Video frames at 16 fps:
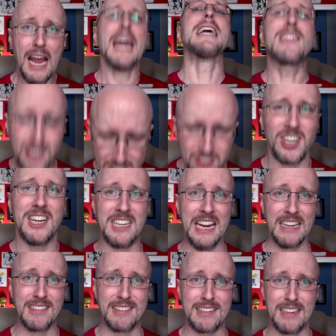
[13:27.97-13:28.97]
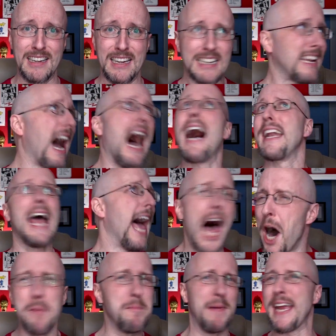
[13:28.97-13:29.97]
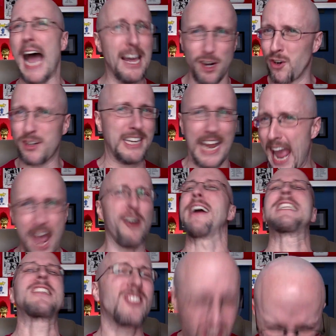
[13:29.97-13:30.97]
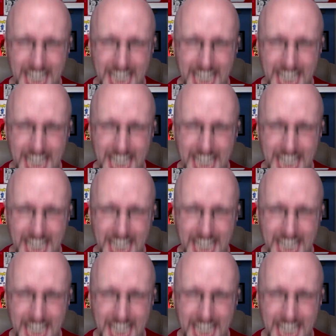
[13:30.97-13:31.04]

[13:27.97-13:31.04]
It's genius. God help me, I don't care. It's